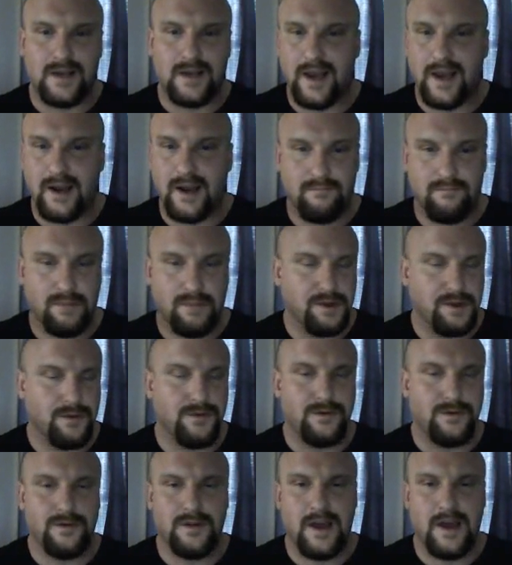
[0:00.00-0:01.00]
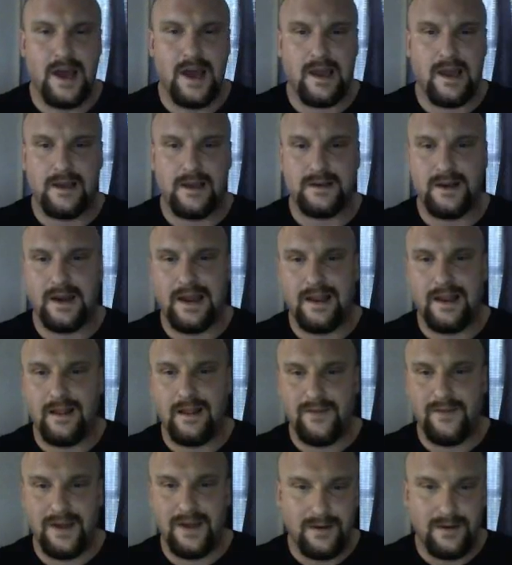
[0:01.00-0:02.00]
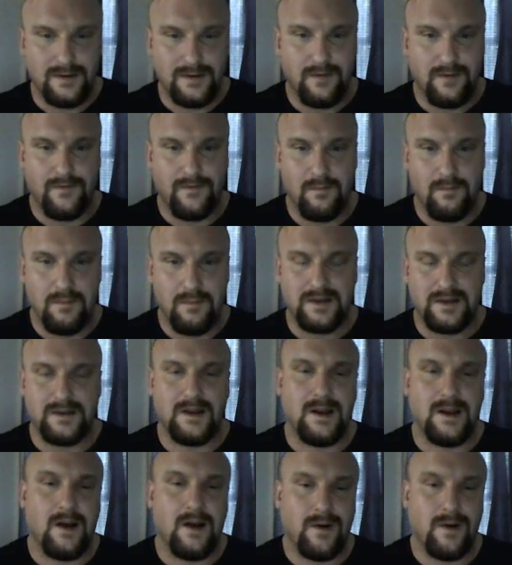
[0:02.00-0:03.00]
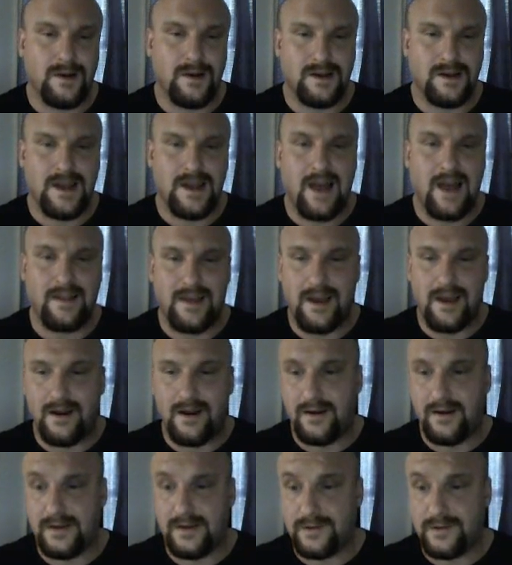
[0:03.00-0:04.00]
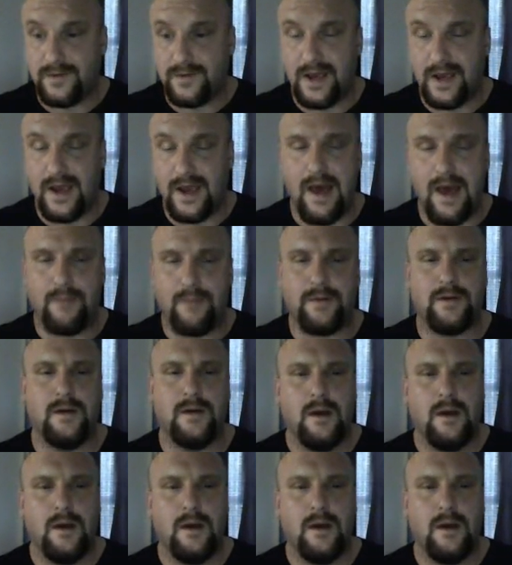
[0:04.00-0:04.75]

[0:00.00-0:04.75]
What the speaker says: I kind of blew through that yesterday in the video, so if you missed it, I wanted to tack that on as a recap.